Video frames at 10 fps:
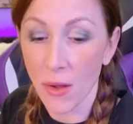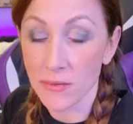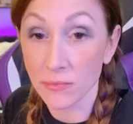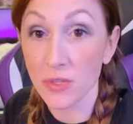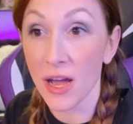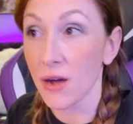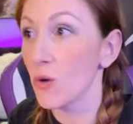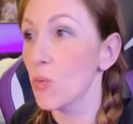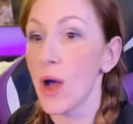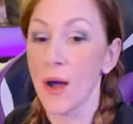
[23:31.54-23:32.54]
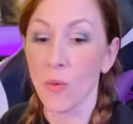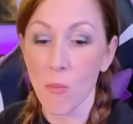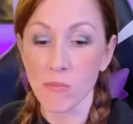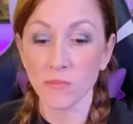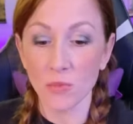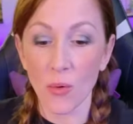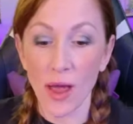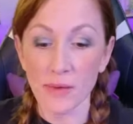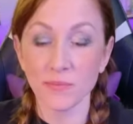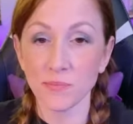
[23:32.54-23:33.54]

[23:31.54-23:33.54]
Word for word: Yeah, wow. Okay.